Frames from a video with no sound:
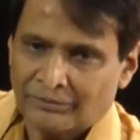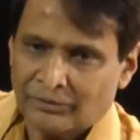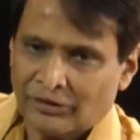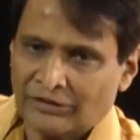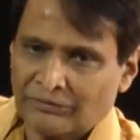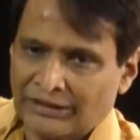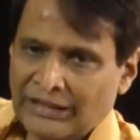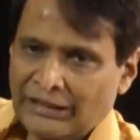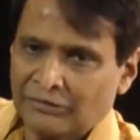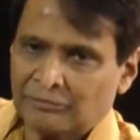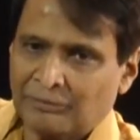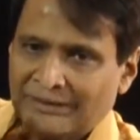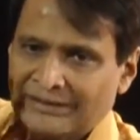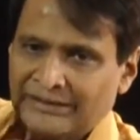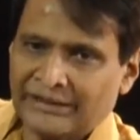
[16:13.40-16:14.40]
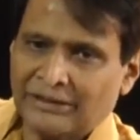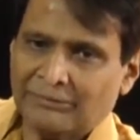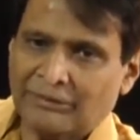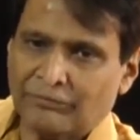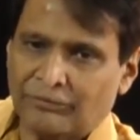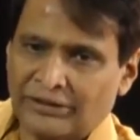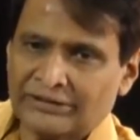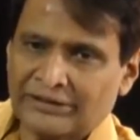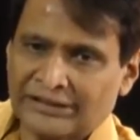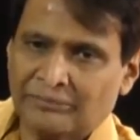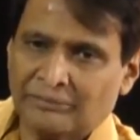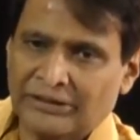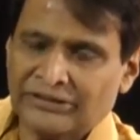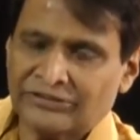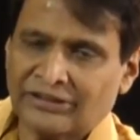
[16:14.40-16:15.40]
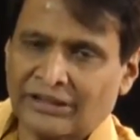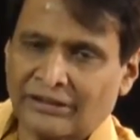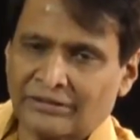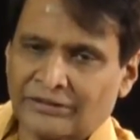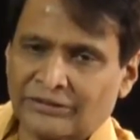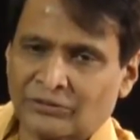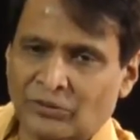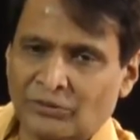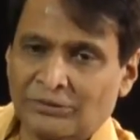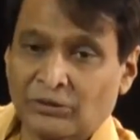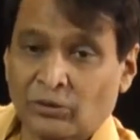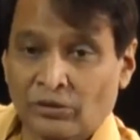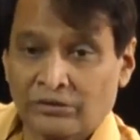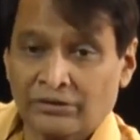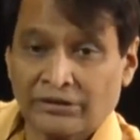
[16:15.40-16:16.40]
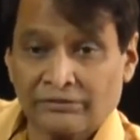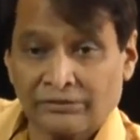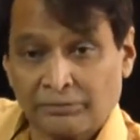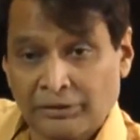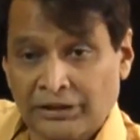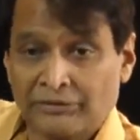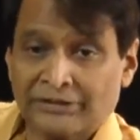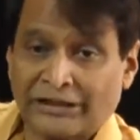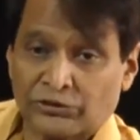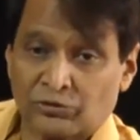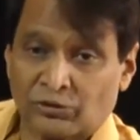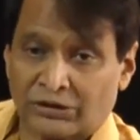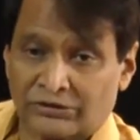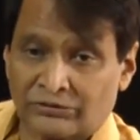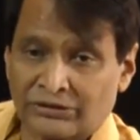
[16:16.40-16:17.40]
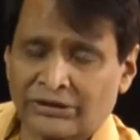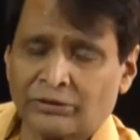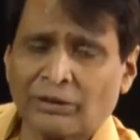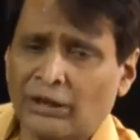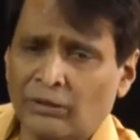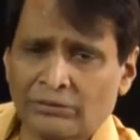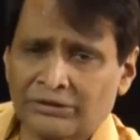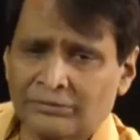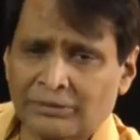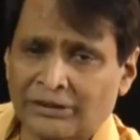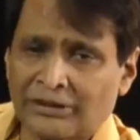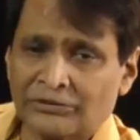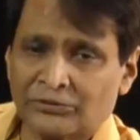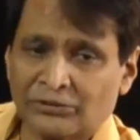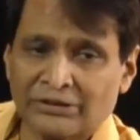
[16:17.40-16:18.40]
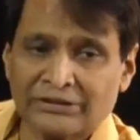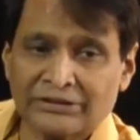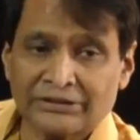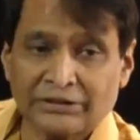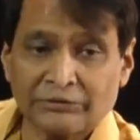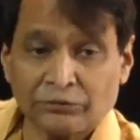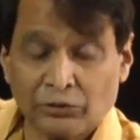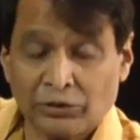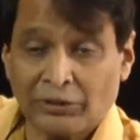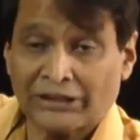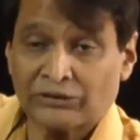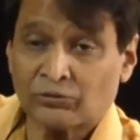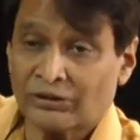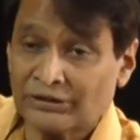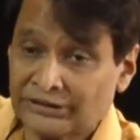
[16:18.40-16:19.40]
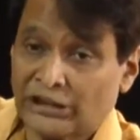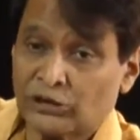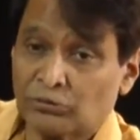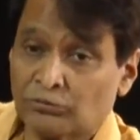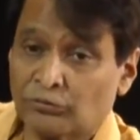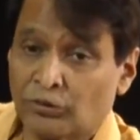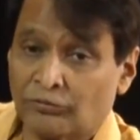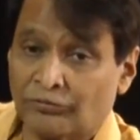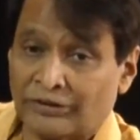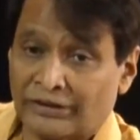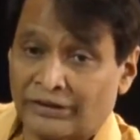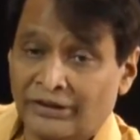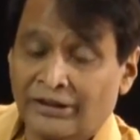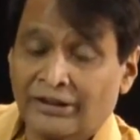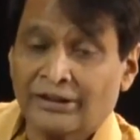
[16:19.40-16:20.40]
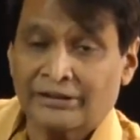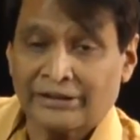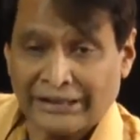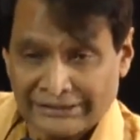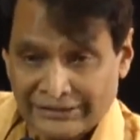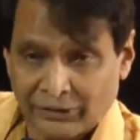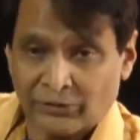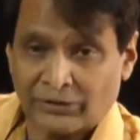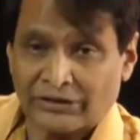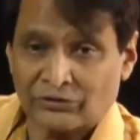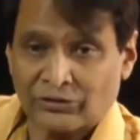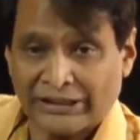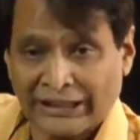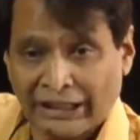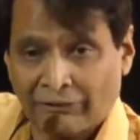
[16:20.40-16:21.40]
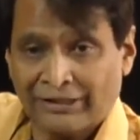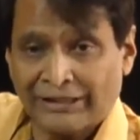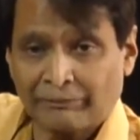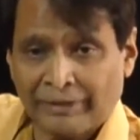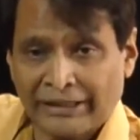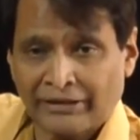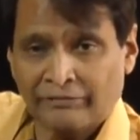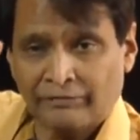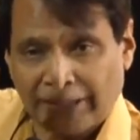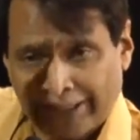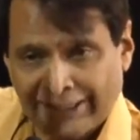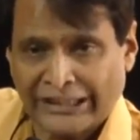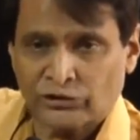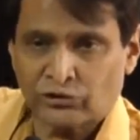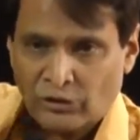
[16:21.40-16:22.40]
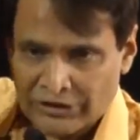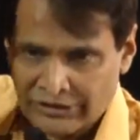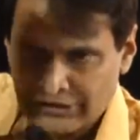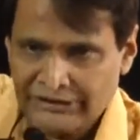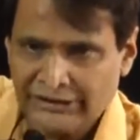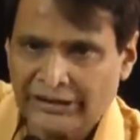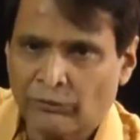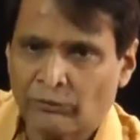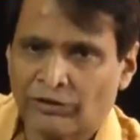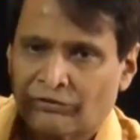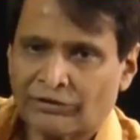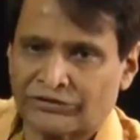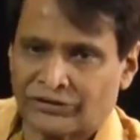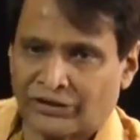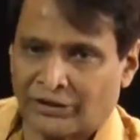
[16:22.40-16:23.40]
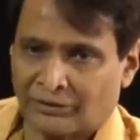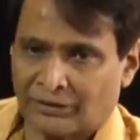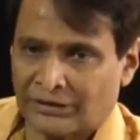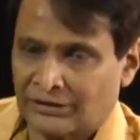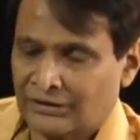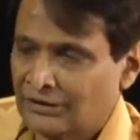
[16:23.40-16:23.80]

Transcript: Because when I was presenting my first as a minister, they told me, don't say it becomes assurance. I said, well, how it becomes assurance? They said, if you give assurance, it has to be fulfilled. Then I said, okay. So now I make 10 assurances in every question hour.